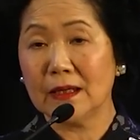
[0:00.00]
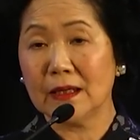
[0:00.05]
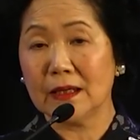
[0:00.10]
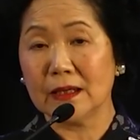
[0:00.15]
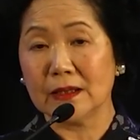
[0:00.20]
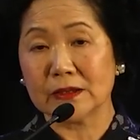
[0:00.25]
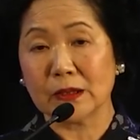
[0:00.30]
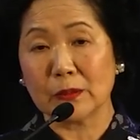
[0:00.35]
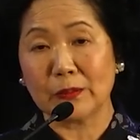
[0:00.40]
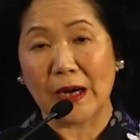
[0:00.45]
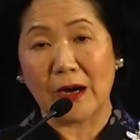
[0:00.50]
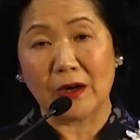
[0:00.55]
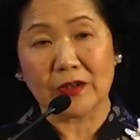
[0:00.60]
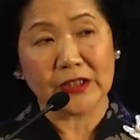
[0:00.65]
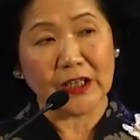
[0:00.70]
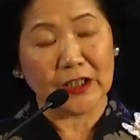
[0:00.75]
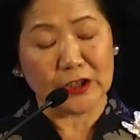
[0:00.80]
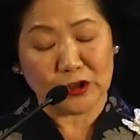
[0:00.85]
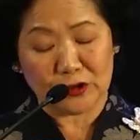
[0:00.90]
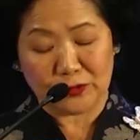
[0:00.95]
is
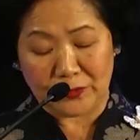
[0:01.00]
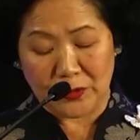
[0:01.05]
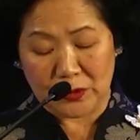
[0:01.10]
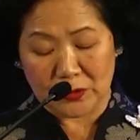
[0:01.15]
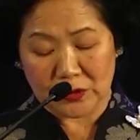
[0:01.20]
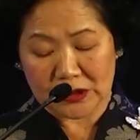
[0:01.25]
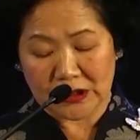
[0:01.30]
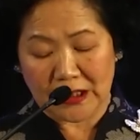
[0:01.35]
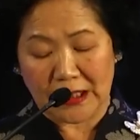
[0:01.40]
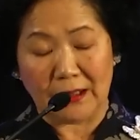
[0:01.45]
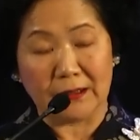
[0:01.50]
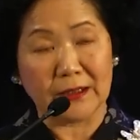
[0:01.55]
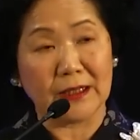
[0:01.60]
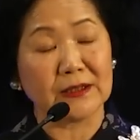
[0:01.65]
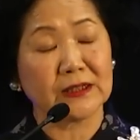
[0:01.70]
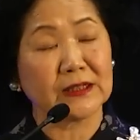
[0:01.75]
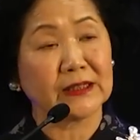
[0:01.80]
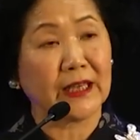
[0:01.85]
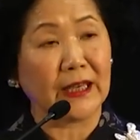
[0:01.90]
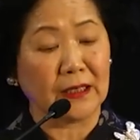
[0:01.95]
about as futile
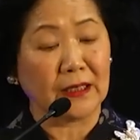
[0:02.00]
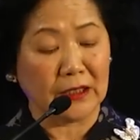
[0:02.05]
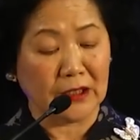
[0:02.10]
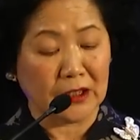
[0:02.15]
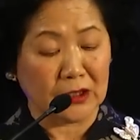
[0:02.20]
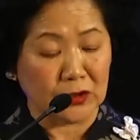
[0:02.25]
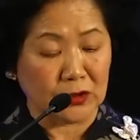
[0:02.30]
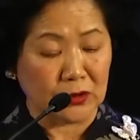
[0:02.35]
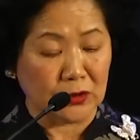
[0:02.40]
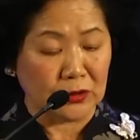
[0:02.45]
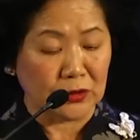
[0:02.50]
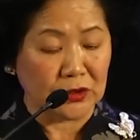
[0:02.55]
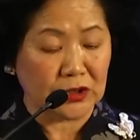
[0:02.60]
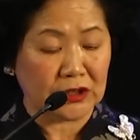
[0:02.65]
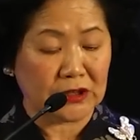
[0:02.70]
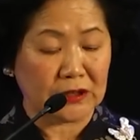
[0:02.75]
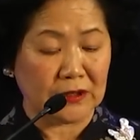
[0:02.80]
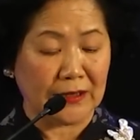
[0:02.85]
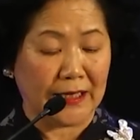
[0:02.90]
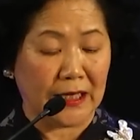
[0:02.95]
as King
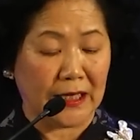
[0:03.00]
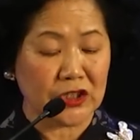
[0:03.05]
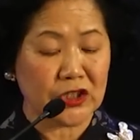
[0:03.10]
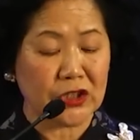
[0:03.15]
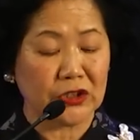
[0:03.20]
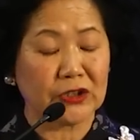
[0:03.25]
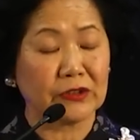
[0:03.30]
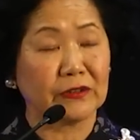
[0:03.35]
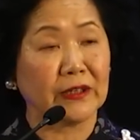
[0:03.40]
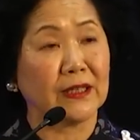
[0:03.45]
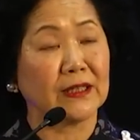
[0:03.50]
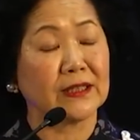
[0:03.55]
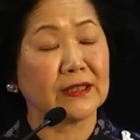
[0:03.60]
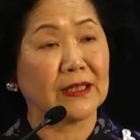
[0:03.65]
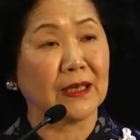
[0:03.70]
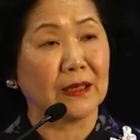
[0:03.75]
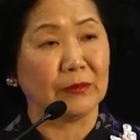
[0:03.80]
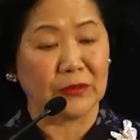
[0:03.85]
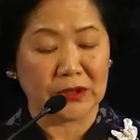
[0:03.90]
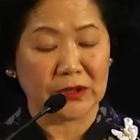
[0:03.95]
Canute's legendary
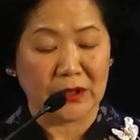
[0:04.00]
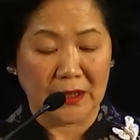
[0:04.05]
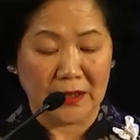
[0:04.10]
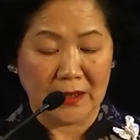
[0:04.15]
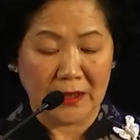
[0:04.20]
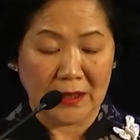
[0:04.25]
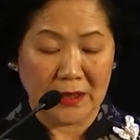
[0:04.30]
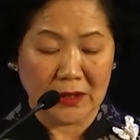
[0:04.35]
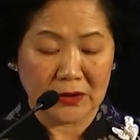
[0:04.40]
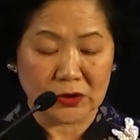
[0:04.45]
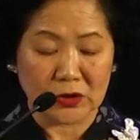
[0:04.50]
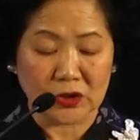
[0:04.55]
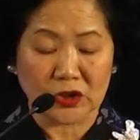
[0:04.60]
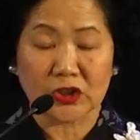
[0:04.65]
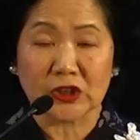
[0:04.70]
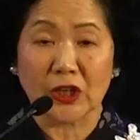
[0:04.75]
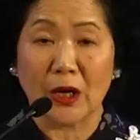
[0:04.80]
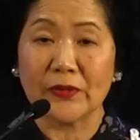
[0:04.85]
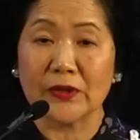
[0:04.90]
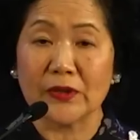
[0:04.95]
attempt to
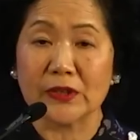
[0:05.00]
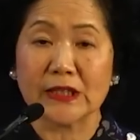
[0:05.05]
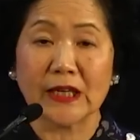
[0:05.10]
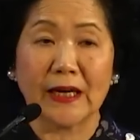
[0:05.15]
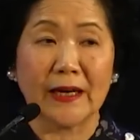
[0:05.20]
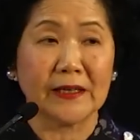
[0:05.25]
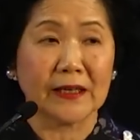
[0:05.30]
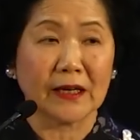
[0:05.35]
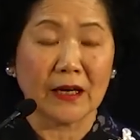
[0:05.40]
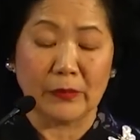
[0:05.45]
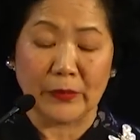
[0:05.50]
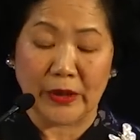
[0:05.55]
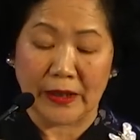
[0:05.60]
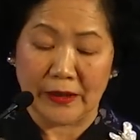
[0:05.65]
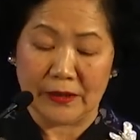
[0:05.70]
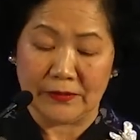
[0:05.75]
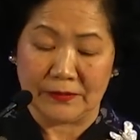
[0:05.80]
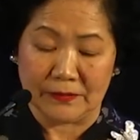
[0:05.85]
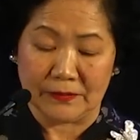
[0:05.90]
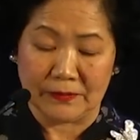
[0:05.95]
stop the tide coming
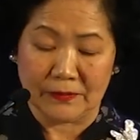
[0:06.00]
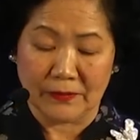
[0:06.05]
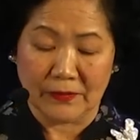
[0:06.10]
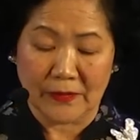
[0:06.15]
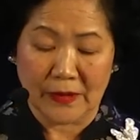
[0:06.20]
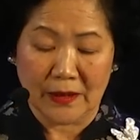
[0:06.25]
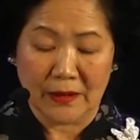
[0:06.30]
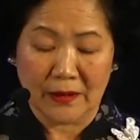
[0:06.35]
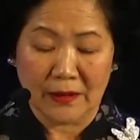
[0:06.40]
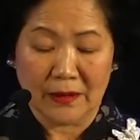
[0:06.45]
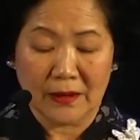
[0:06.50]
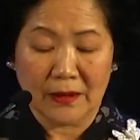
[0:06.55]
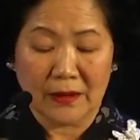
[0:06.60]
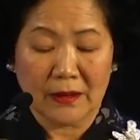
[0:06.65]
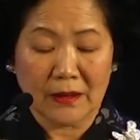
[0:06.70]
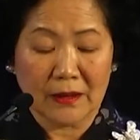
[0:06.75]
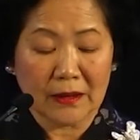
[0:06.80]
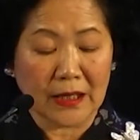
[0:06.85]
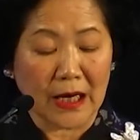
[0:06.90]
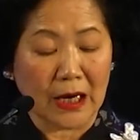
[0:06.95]
in.
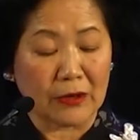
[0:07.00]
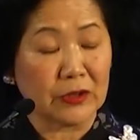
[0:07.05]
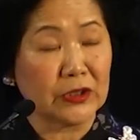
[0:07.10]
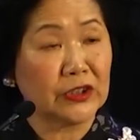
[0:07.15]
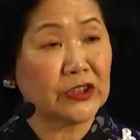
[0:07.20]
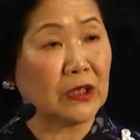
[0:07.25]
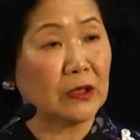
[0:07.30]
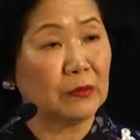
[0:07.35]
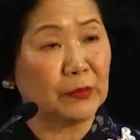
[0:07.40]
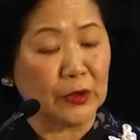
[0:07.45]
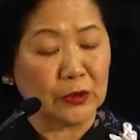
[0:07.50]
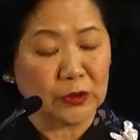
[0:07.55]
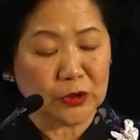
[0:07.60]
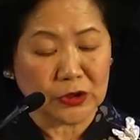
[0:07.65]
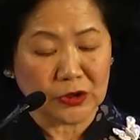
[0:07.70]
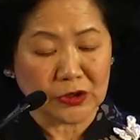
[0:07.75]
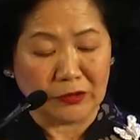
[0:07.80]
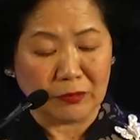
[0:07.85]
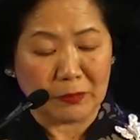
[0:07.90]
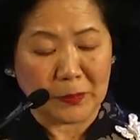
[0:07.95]
Current
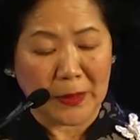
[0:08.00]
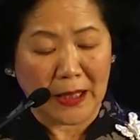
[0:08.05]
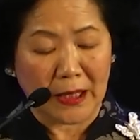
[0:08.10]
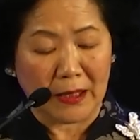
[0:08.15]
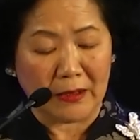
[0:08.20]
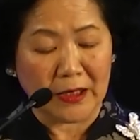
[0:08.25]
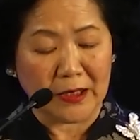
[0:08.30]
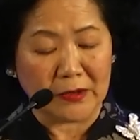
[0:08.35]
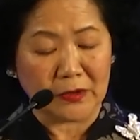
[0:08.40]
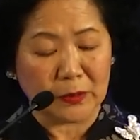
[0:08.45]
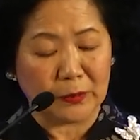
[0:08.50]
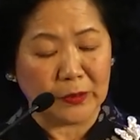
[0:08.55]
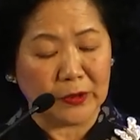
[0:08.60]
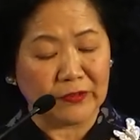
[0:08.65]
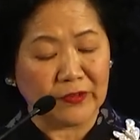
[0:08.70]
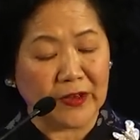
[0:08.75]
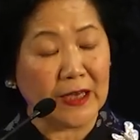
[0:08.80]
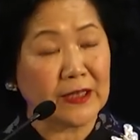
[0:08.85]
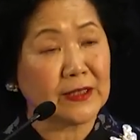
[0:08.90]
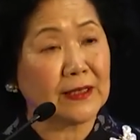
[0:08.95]
abuses of power and the
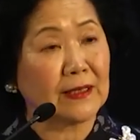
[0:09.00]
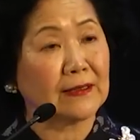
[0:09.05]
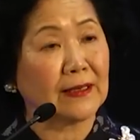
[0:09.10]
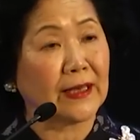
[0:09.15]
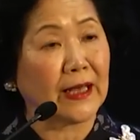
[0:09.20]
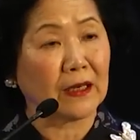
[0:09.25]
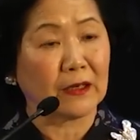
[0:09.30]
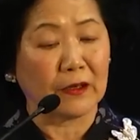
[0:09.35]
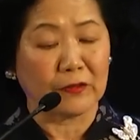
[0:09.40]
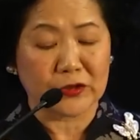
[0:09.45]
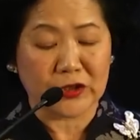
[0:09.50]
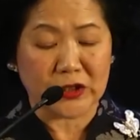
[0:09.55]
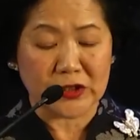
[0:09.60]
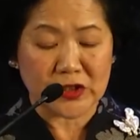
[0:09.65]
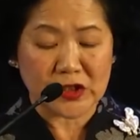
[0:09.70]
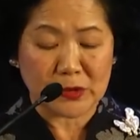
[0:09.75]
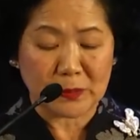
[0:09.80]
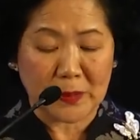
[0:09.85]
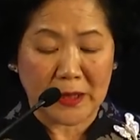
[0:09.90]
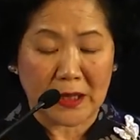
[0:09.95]
pervading lack of
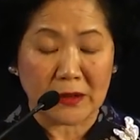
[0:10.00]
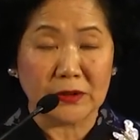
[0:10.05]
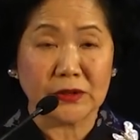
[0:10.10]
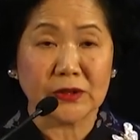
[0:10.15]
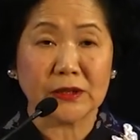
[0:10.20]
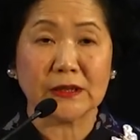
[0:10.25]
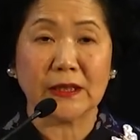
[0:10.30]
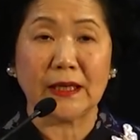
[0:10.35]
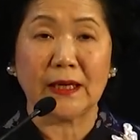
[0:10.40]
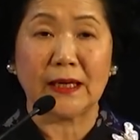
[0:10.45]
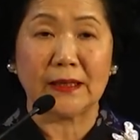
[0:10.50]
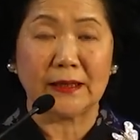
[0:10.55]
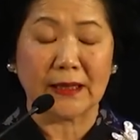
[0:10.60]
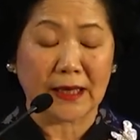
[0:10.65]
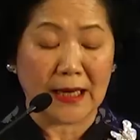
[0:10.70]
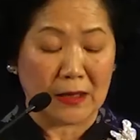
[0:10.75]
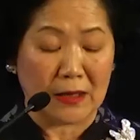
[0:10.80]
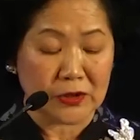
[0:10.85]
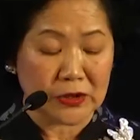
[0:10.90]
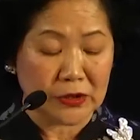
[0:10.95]
transparency and
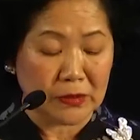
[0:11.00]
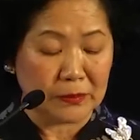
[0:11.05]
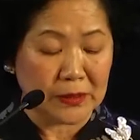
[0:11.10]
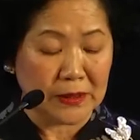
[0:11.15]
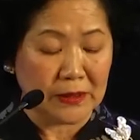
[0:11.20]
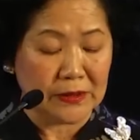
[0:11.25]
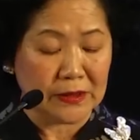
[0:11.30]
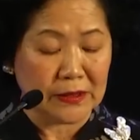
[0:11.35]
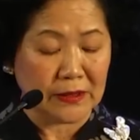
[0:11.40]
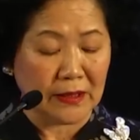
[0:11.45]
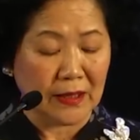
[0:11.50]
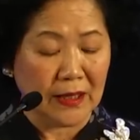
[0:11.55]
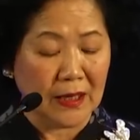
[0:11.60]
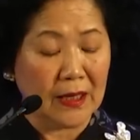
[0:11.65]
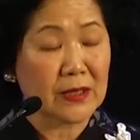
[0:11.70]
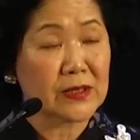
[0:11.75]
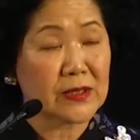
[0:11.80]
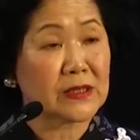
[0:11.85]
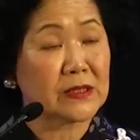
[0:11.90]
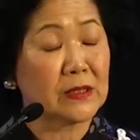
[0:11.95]
accountability
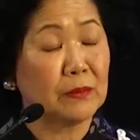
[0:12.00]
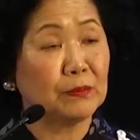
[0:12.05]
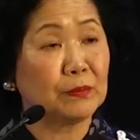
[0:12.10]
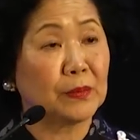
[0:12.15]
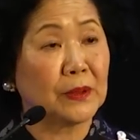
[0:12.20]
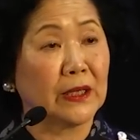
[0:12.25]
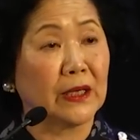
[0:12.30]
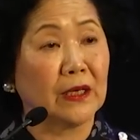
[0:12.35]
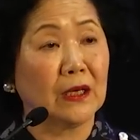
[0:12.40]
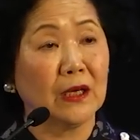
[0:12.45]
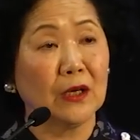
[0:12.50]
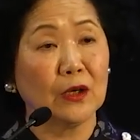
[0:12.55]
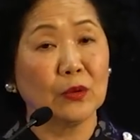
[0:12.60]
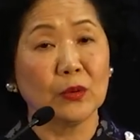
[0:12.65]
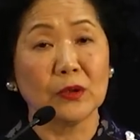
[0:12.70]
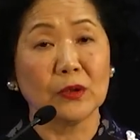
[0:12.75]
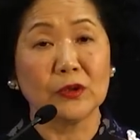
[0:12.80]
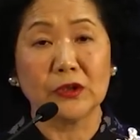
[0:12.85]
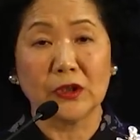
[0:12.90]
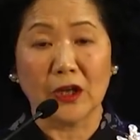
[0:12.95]
simply
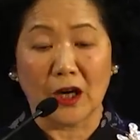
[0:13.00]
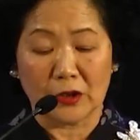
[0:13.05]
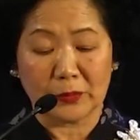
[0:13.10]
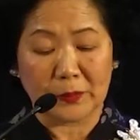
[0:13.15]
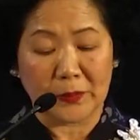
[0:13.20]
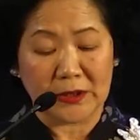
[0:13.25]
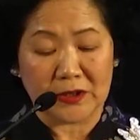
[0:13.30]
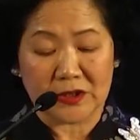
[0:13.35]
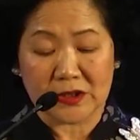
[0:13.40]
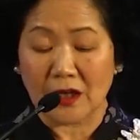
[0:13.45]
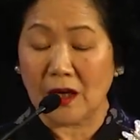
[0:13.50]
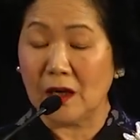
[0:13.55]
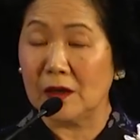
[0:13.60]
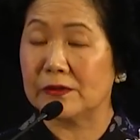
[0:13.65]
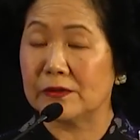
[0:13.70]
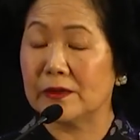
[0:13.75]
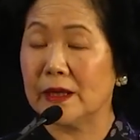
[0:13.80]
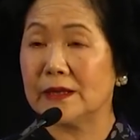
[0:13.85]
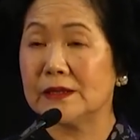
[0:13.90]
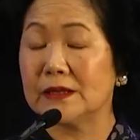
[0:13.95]
will not be
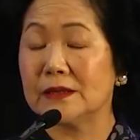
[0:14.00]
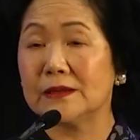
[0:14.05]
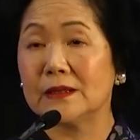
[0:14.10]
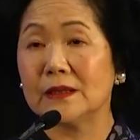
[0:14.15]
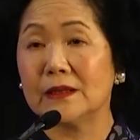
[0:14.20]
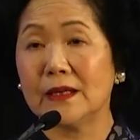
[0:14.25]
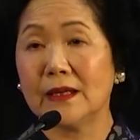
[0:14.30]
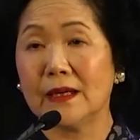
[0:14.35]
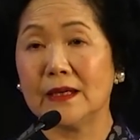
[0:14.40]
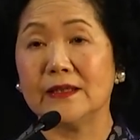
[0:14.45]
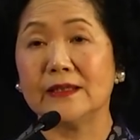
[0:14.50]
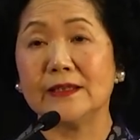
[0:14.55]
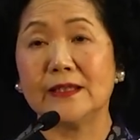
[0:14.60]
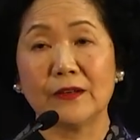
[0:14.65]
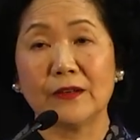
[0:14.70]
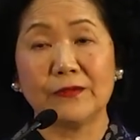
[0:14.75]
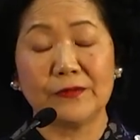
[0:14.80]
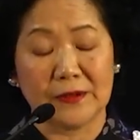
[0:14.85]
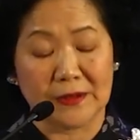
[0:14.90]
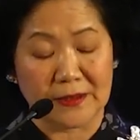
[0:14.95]
tolerated
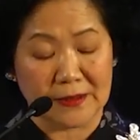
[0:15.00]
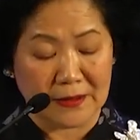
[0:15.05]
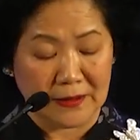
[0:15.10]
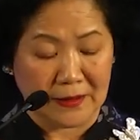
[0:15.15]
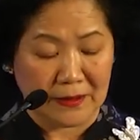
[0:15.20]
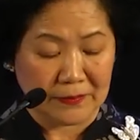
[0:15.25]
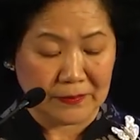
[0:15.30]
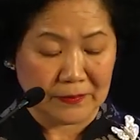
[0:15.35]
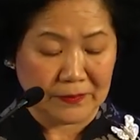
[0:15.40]
indefinitely.